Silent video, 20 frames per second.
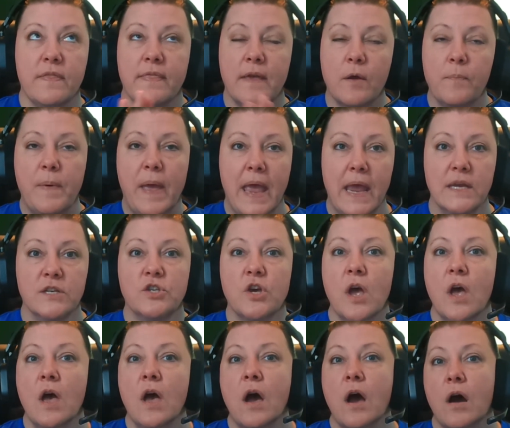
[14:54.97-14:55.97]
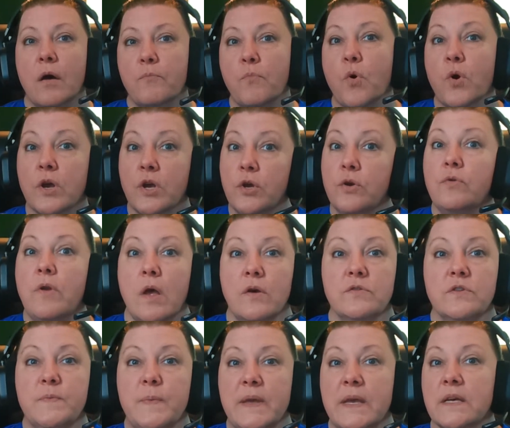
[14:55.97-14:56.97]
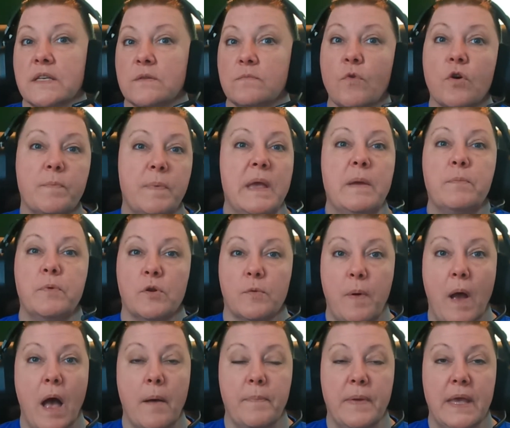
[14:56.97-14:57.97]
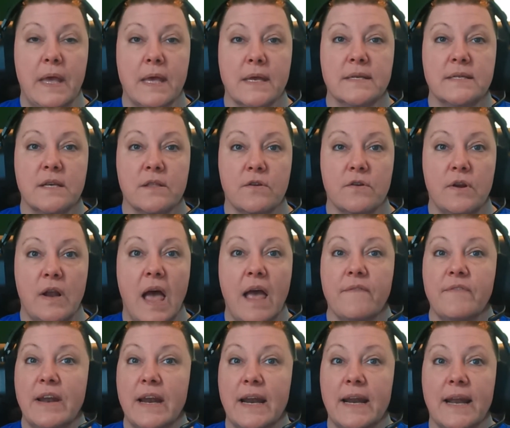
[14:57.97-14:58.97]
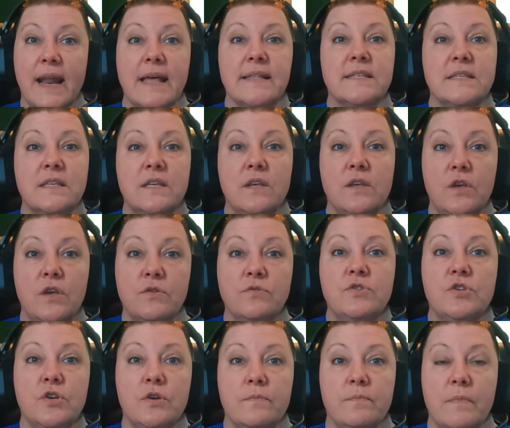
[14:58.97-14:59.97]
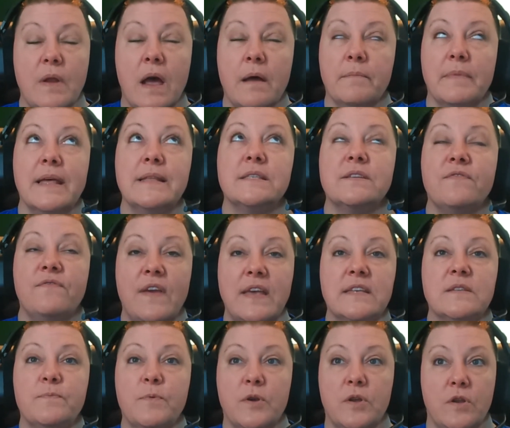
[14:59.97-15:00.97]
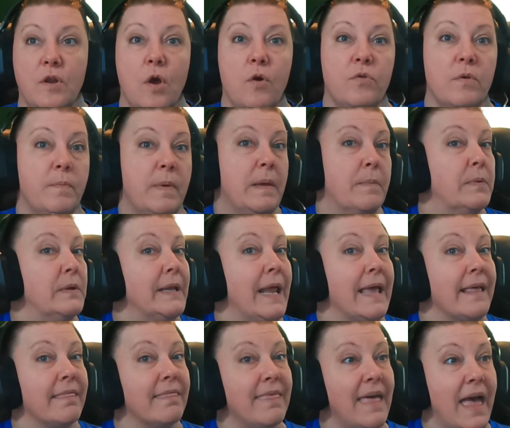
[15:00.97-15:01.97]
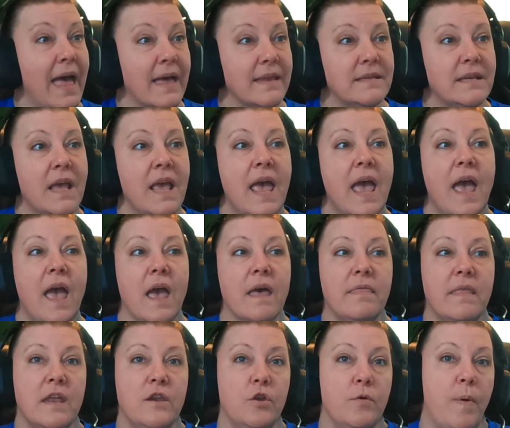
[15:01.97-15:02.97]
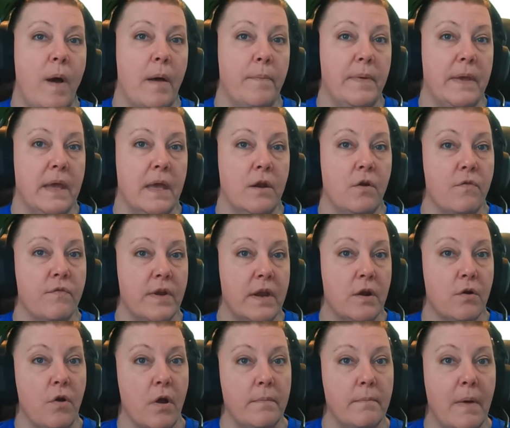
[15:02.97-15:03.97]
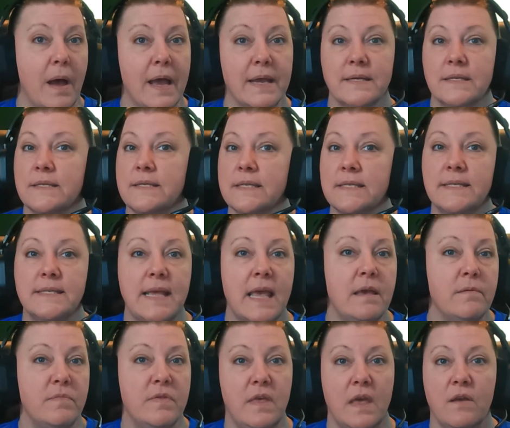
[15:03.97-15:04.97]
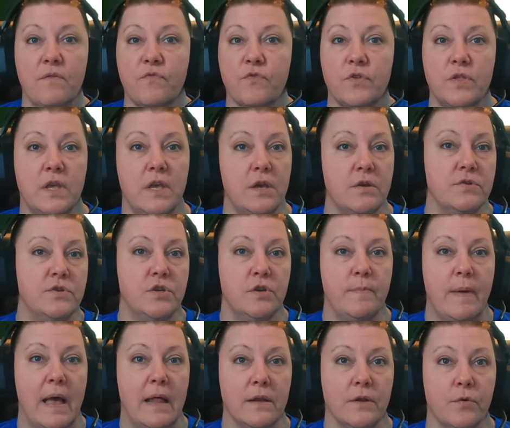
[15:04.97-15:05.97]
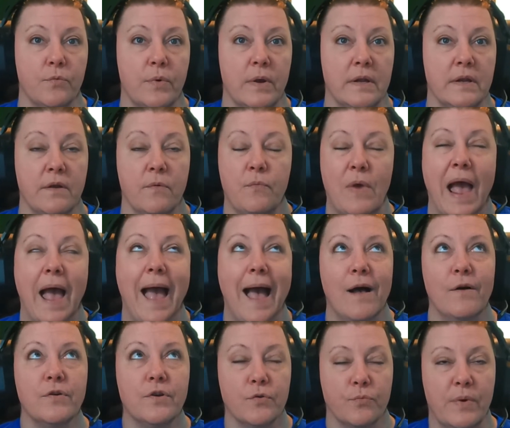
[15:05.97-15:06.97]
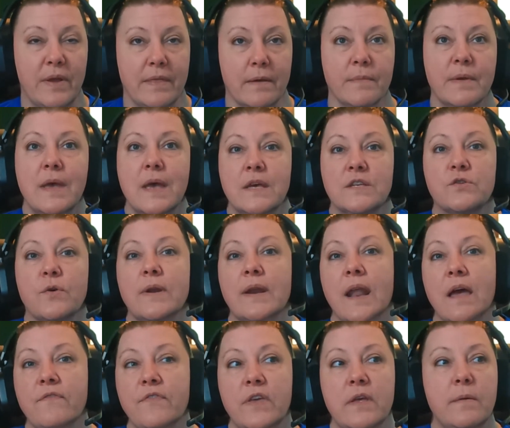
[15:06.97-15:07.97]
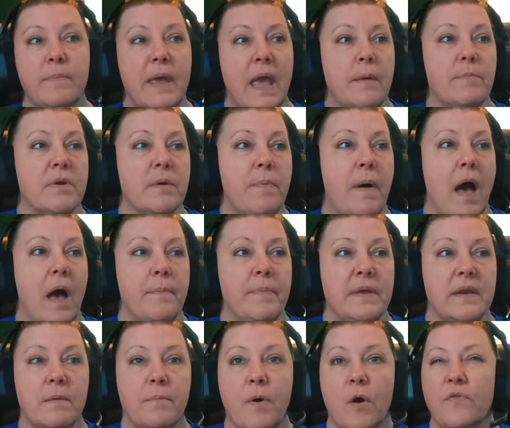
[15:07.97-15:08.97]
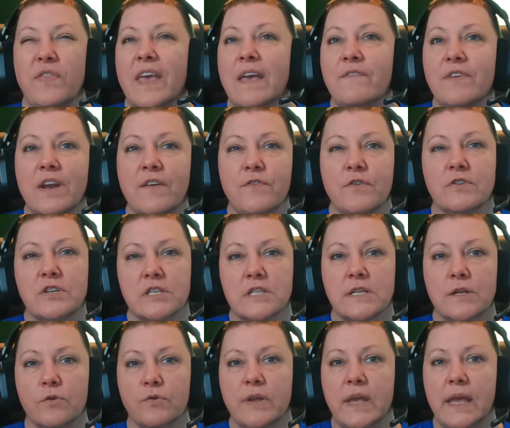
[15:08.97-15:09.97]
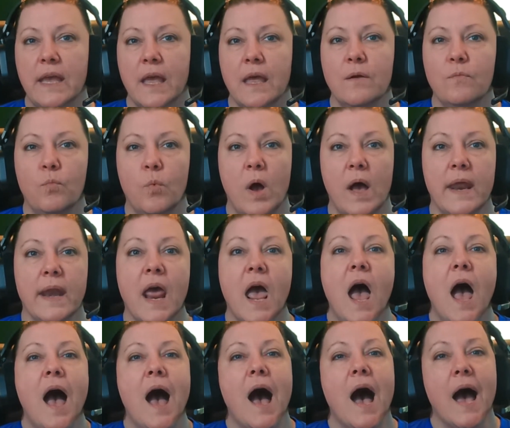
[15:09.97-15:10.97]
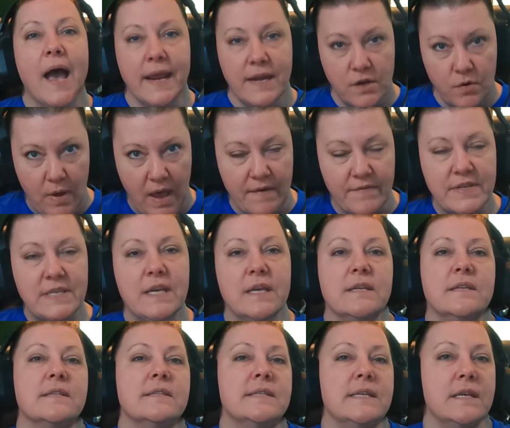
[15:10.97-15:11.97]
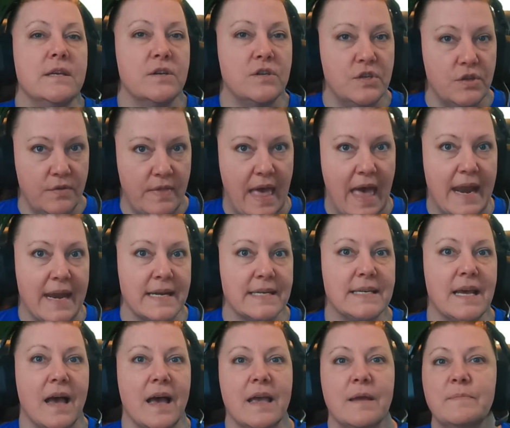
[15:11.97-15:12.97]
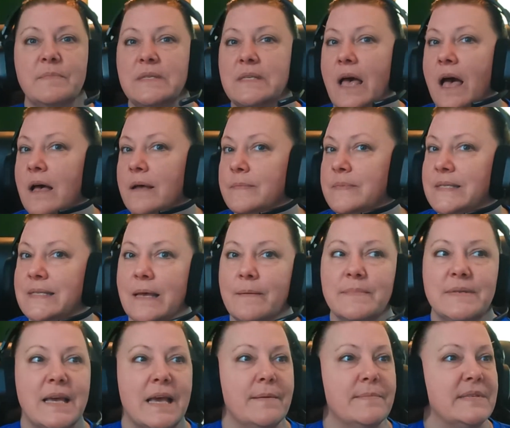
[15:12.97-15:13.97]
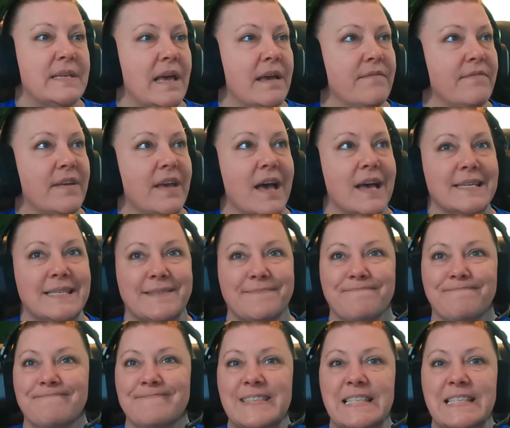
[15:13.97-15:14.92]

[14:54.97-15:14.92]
their page, more kudos because more people are popping into their live and lets Facebook know people like that. And then you popping in over here on mine does the same thing for the YouTube algorithm. So I'd love for you to be able to pop into both, even if you're just lurking in one. I do have a tendency to do that at times. Sometimes I've got